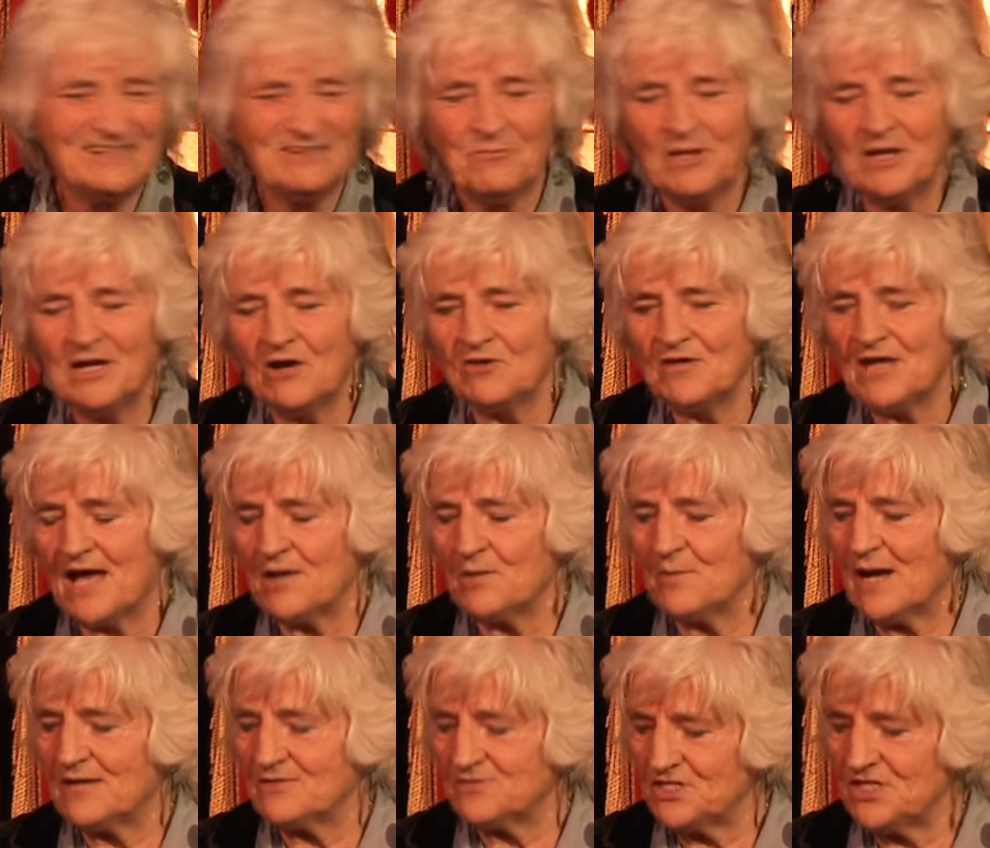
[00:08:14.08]
We go down
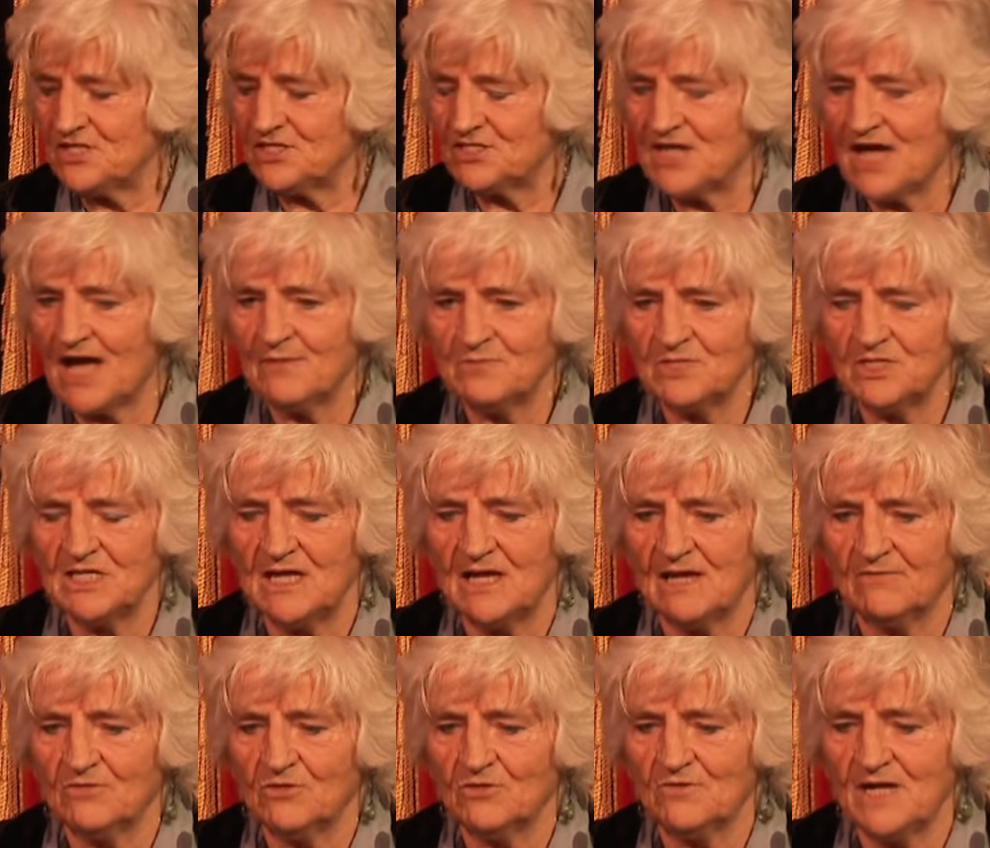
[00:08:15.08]
about six times a
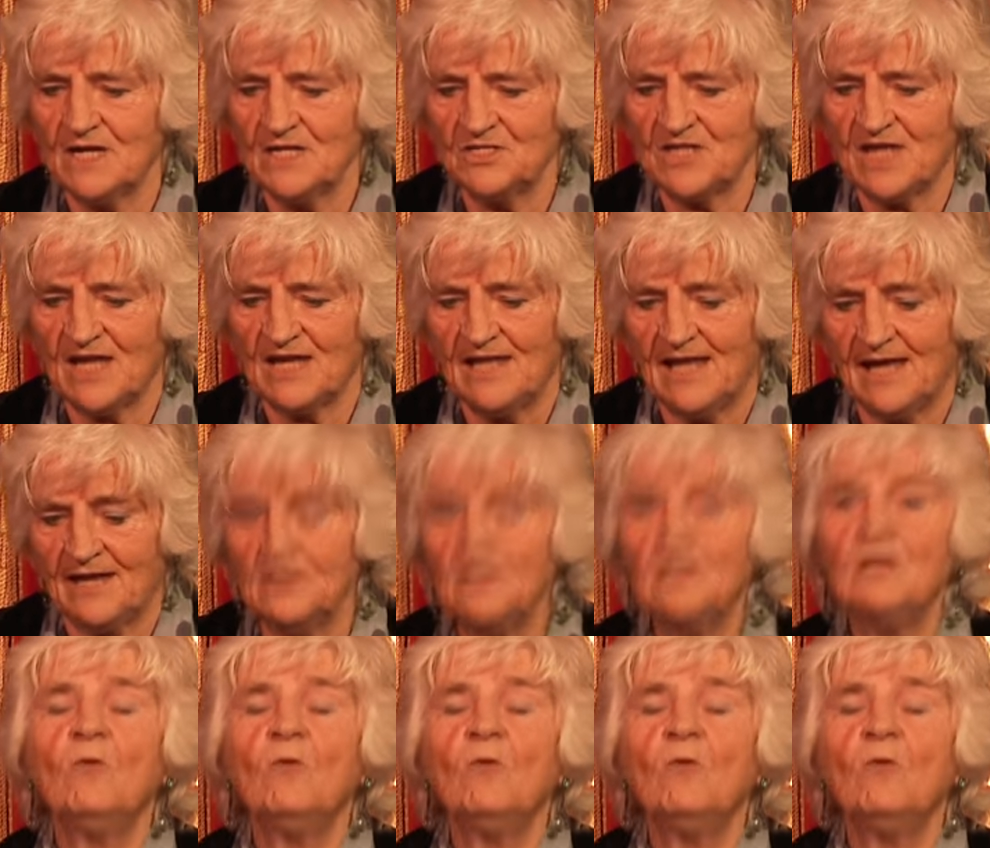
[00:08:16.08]
year, I've already said that.